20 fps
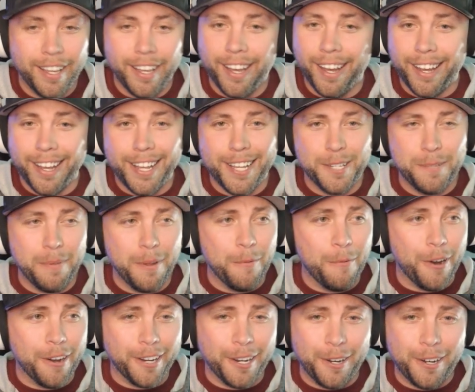It's been
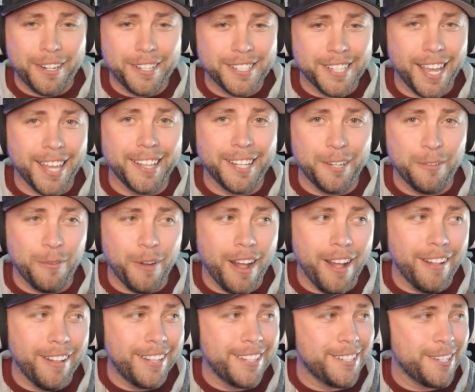working insanely
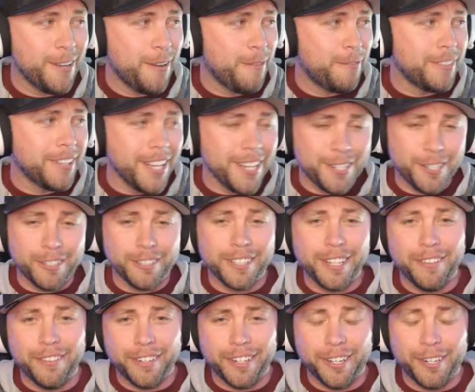well. And so unless you're
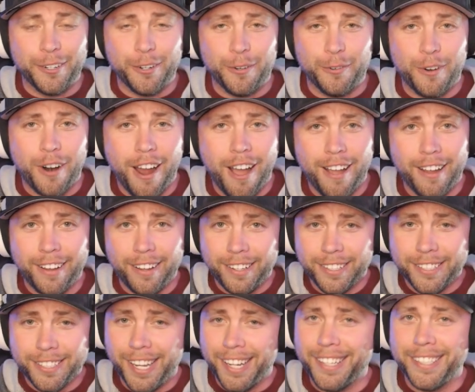living under a rock,
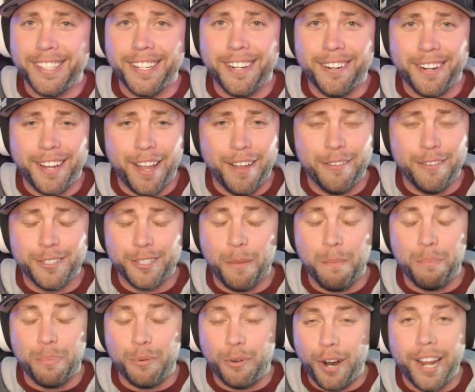Second Dinner gave us a
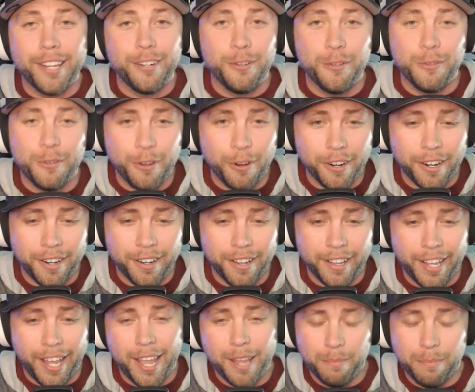brand new card into
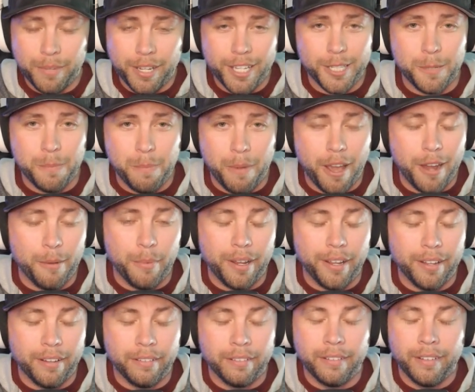the game. It's
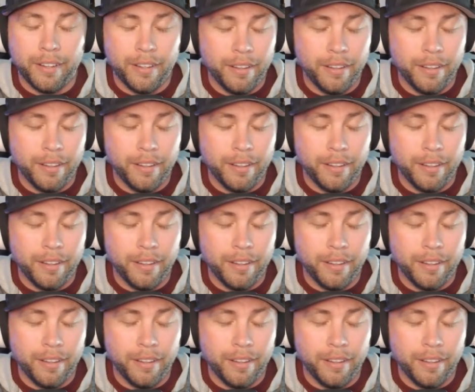Spider-Man.